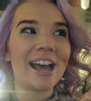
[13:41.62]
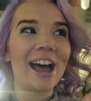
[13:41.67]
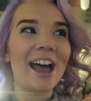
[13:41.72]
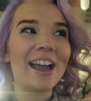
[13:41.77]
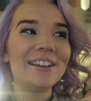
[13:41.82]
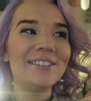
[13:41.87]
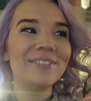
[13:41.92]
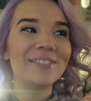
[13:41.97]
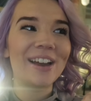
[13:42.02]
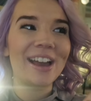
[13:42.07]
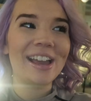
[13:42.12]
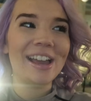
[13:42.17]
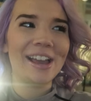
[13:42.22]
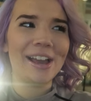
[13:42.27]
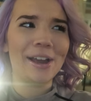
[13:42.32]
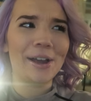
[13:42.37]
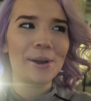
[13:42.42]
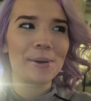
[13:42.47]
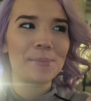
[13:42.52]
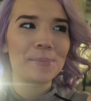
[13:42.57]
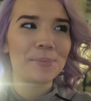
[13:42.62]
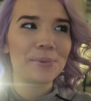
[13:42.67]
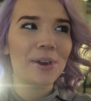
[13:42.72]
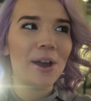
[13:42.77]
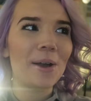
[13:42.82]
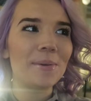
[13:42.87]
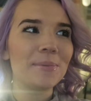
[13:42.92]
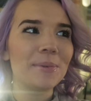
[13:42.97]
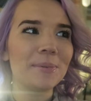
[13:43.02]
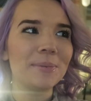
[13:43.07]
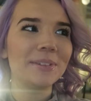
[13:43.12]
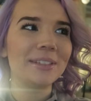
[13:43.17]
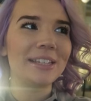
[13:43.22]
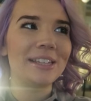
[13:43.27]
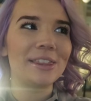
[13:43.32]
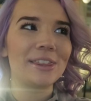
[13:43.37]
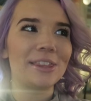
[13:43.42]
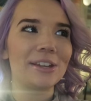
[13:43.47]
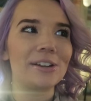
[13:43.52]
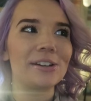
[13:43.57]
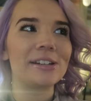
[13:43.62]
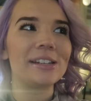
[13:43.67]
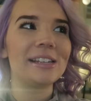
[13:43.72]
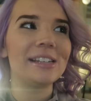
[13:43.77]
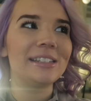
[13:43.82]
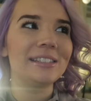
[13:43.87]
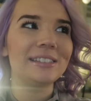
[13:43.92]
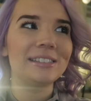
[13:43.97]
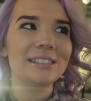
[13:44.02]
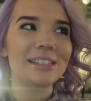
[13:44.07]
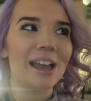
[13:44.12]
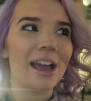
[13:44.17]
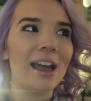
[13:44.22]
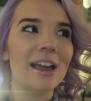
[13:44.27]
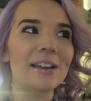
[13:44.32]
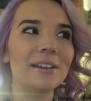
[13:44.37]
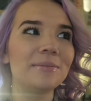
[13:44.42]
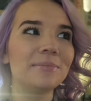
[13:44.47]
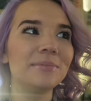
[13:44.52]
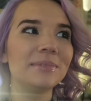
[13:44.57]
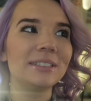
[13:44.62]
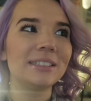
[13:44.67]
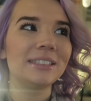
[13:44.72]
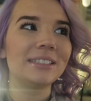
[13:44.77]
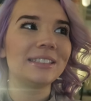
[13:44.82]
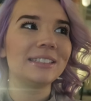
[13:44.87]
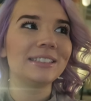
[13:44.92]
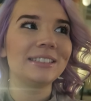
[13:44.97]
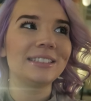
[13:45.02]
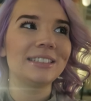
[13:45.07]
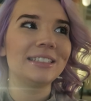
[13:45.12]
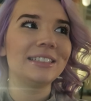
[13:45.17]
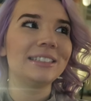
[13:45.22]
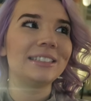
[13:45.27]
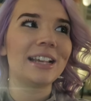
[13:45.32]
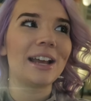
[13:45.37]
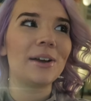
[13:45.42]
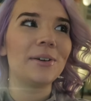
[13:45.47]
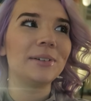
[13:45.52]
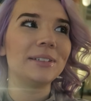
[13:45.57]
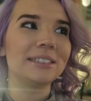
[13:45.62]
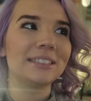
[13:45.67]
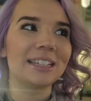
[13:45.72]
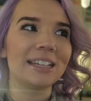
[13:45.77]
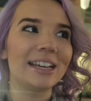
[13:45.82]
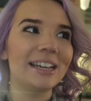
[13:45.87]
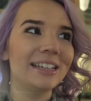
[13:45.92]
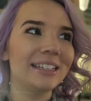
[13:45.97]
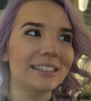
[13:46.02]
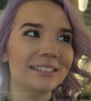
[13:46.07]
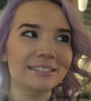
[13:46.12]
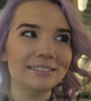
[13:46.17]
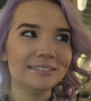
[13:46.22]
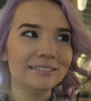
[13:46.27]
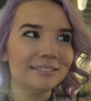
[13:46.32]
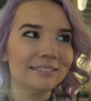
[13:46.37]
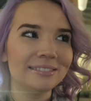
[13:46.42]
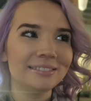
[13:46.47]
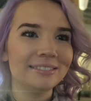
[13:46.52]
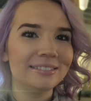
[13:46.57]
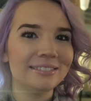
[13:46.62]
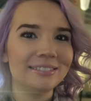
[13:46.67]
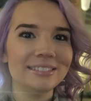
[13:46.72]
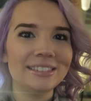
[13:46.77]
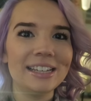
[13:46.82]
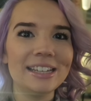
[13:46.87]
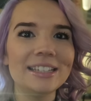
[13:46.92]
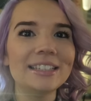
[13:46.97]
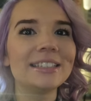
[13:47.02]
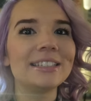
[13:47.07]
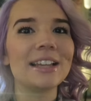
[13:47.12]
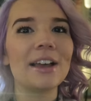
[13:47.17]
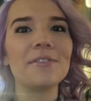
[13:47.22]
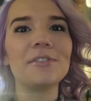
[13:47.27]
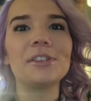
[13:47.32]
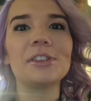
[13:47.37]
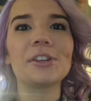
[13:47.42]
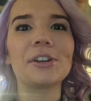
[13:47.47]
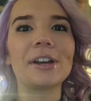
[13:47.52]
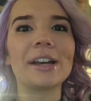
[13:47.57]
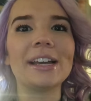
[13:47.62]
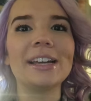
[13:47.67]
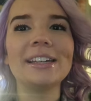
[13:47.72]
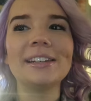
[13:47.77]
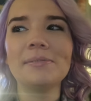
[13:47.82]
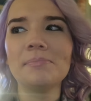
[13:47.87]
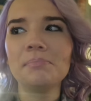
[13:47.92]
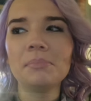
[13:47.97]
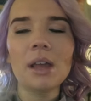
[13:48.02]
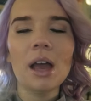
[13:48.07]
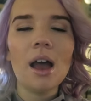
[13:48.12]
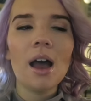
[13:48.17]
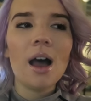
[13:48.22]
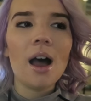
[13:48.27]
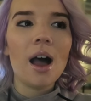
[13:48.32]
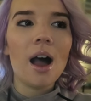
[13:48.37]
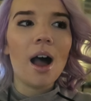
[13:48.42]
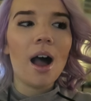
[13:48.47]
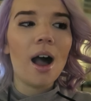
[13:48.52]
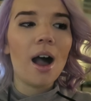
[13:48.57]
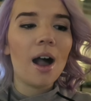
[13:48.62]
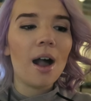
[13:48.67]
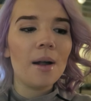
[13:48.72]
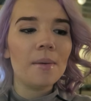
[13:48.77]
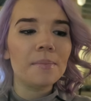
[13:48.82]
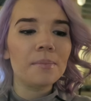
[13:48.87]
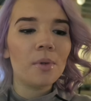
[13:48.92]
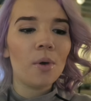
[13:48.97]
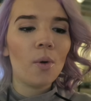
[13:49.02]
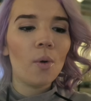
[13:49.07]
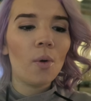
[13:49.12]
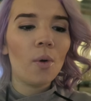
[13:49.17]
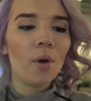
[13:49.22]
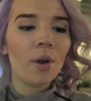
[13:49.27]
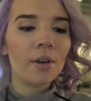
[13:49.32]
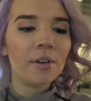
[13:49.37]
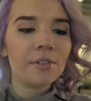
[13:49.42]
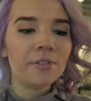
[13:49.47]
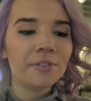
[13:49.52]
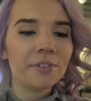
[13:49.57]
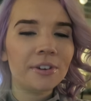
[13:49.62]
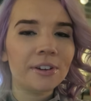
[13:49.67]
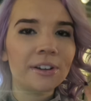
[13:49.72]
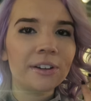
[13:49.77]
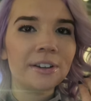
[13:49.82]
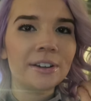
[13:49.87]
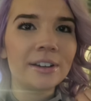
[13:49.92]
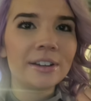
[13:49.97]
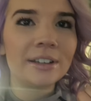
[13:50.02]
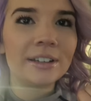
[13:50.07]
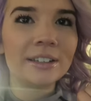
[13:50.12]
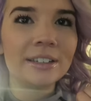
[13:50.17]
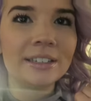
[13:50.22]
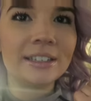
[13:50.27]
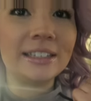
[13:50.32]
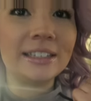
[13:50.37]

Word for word: dyed my hair probably 30 times since I was like in seventh grade. Um, or for